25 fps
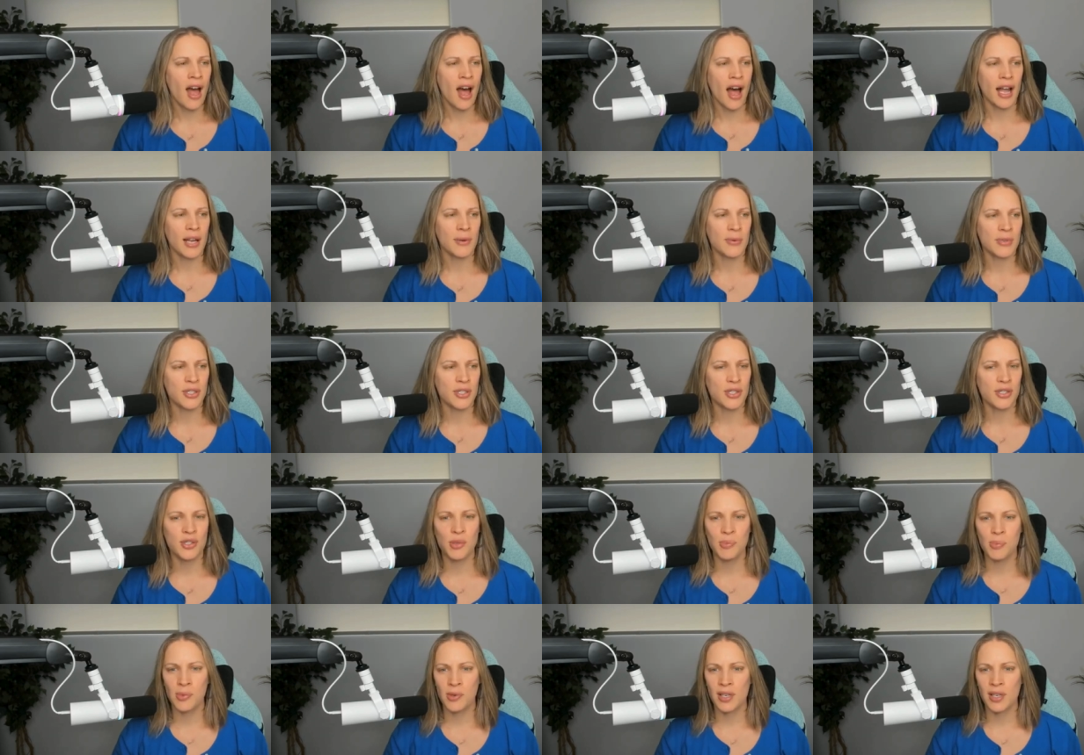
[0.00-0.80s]
I was
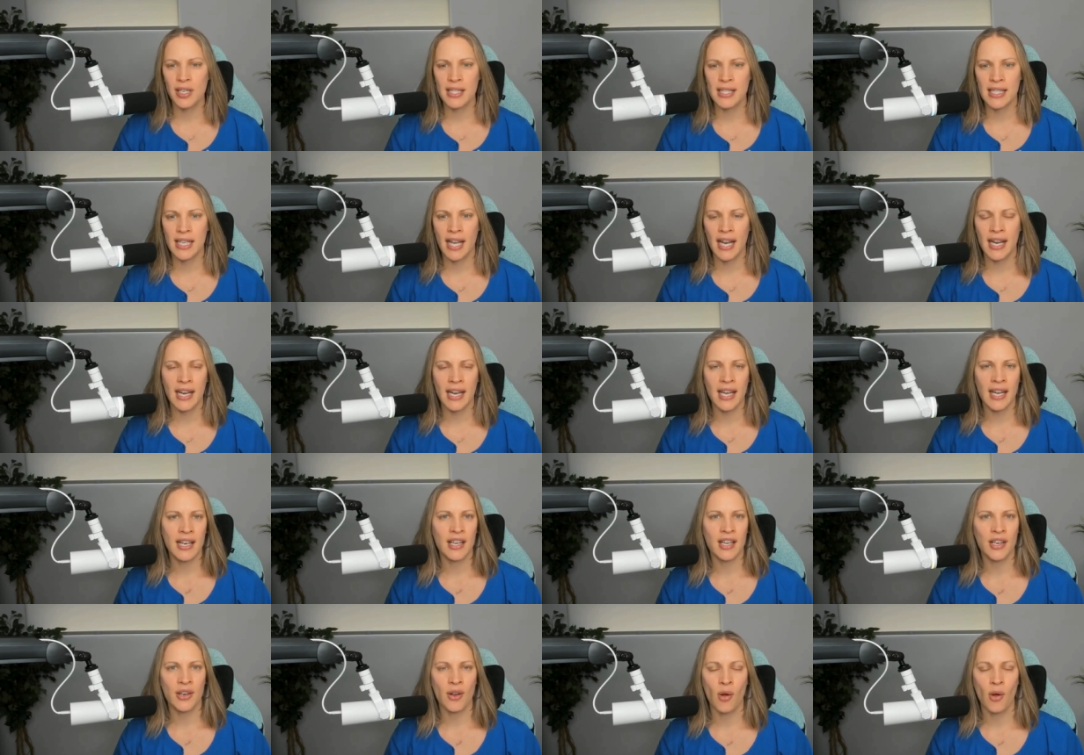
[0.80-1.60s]
super
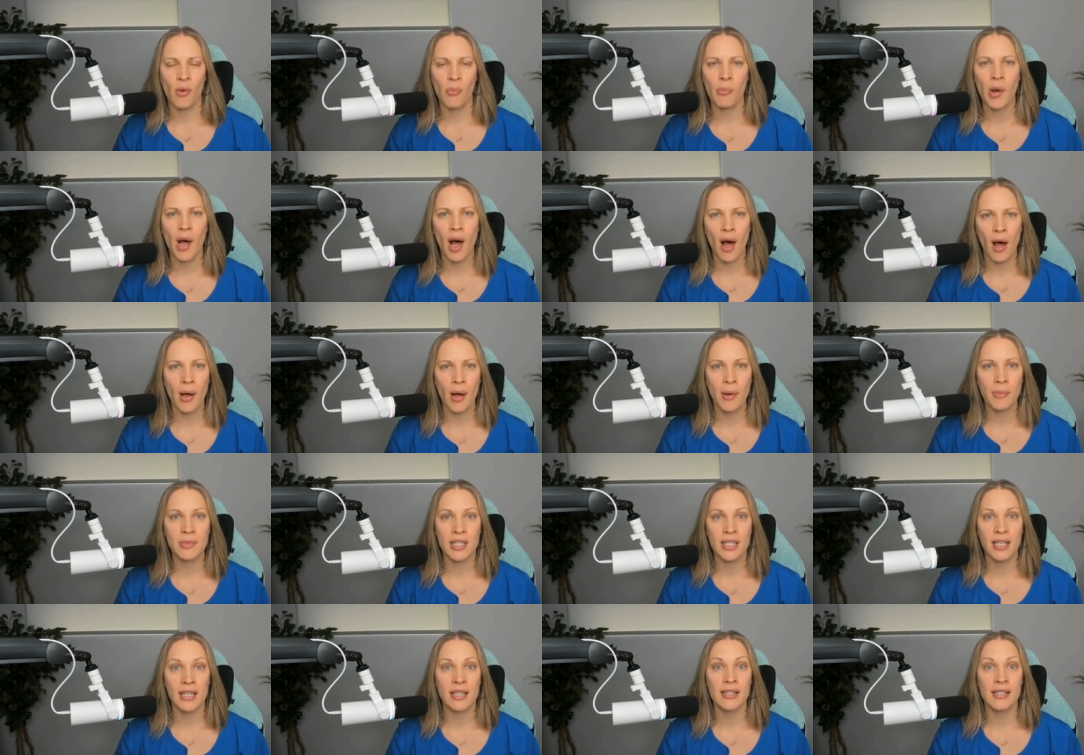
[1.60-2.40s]
excited, you know,
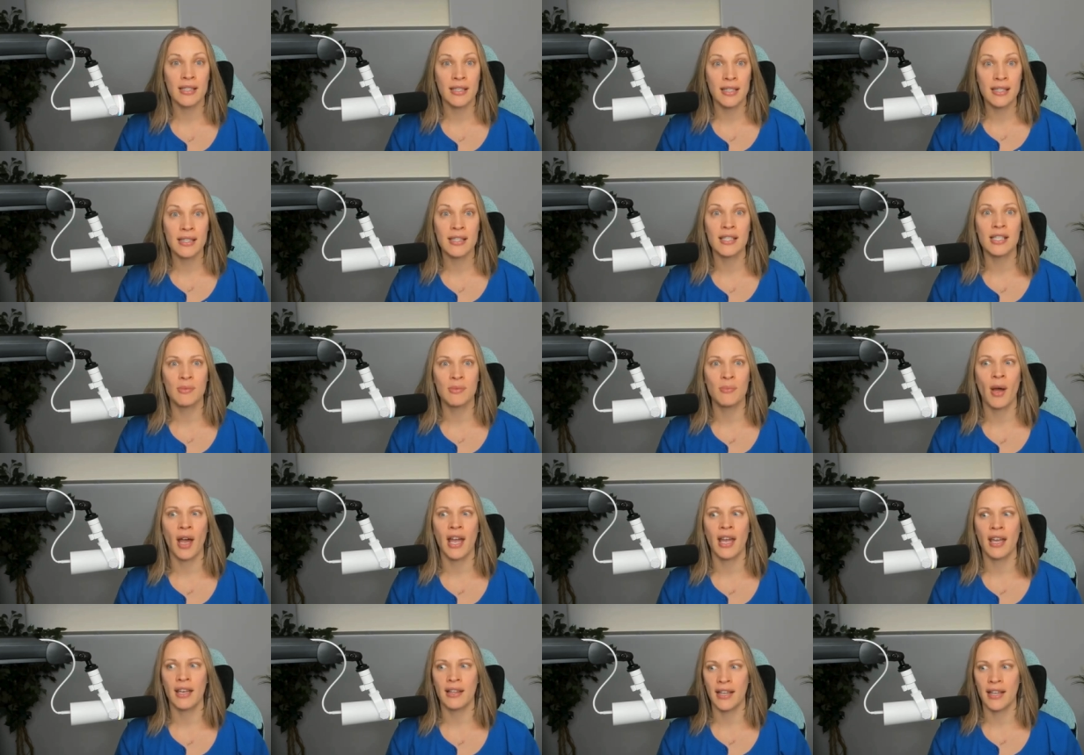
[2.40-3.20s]
pumped, because this is
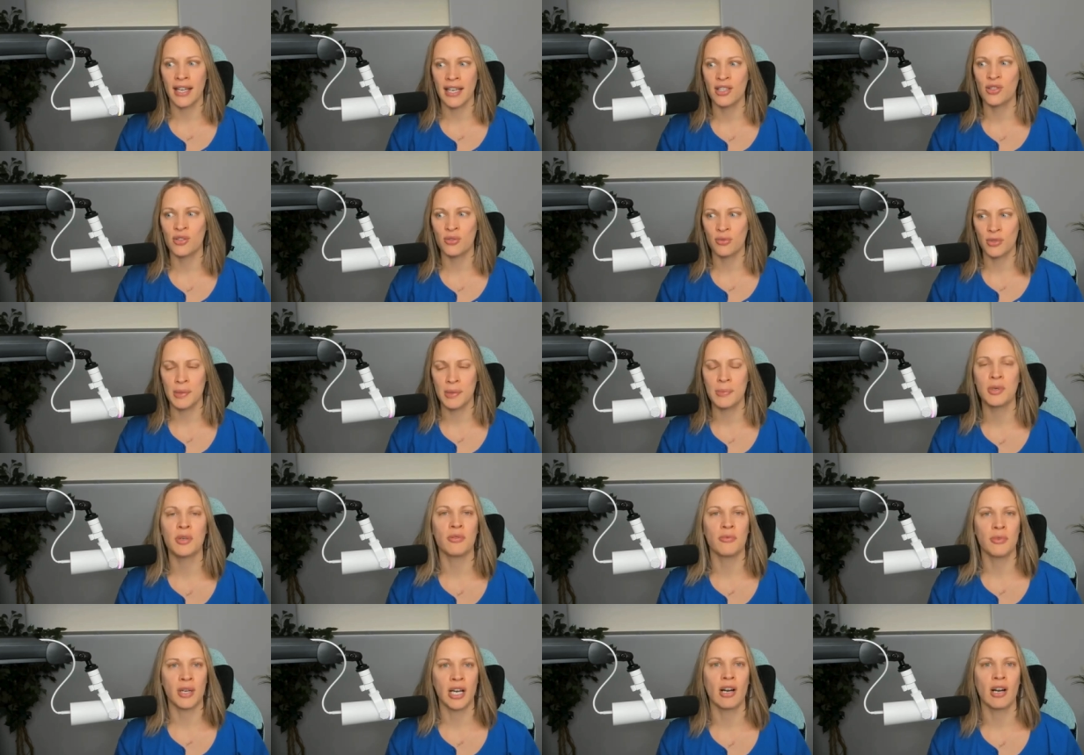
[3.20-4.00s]
my dream
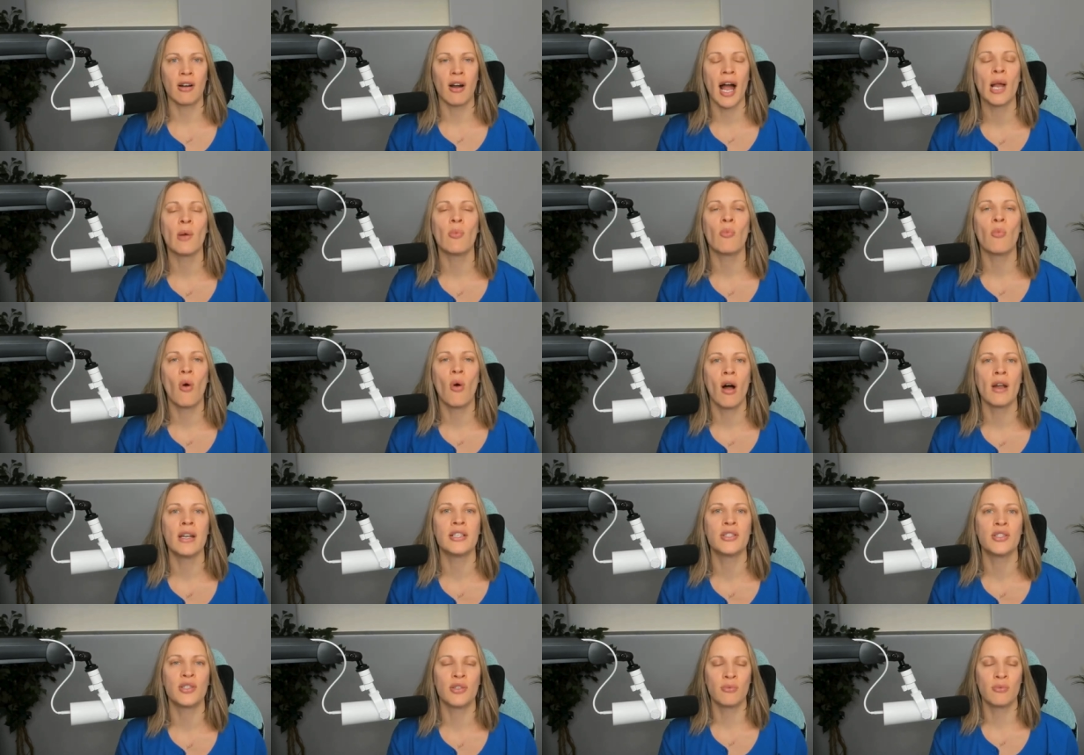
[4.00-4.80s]
career. I
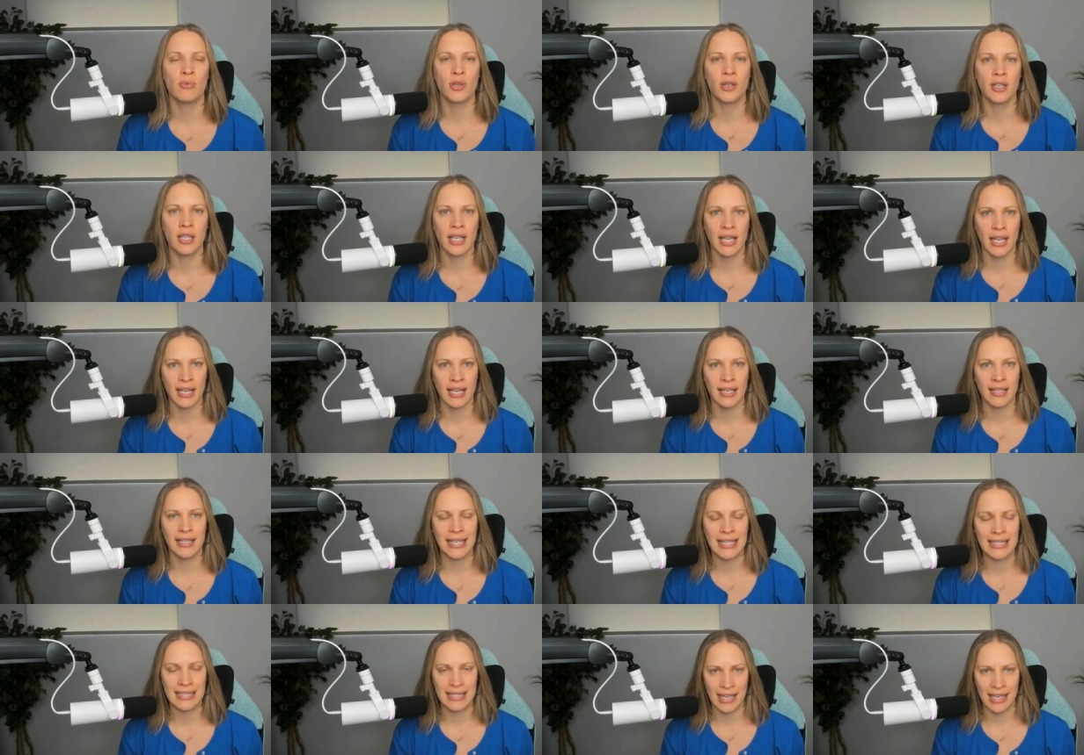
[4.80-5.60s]
wanted to work in
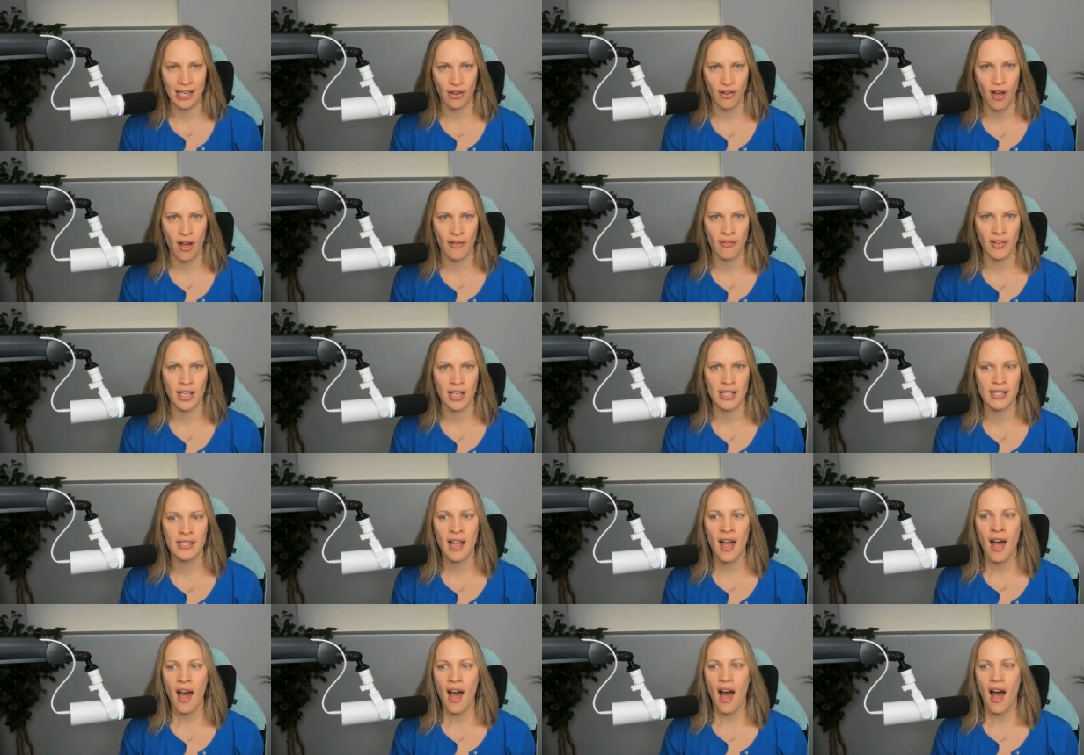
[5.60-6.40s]
a dental office.
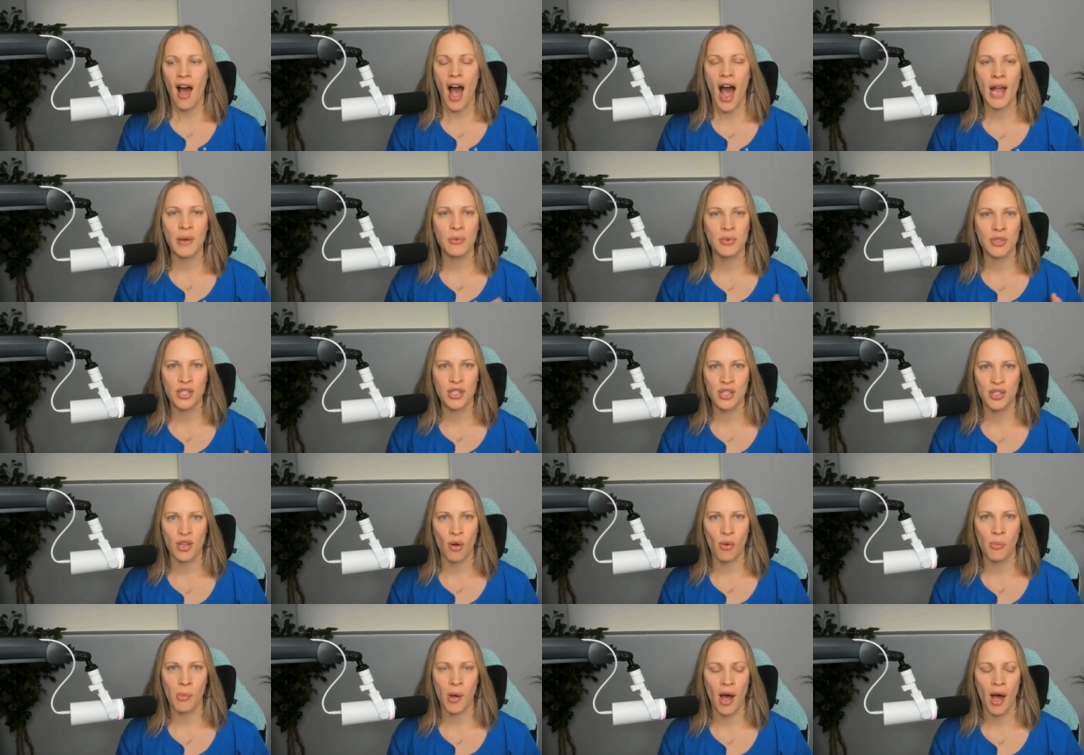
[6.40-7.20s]
I was
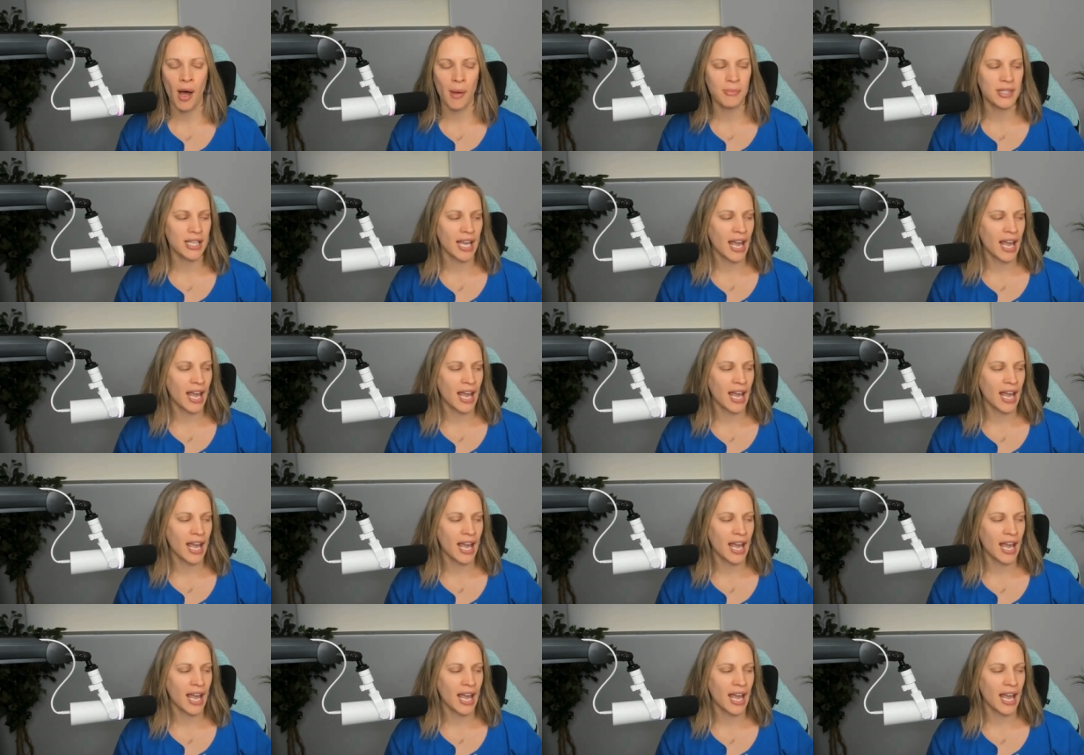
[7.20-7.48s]
so pumped.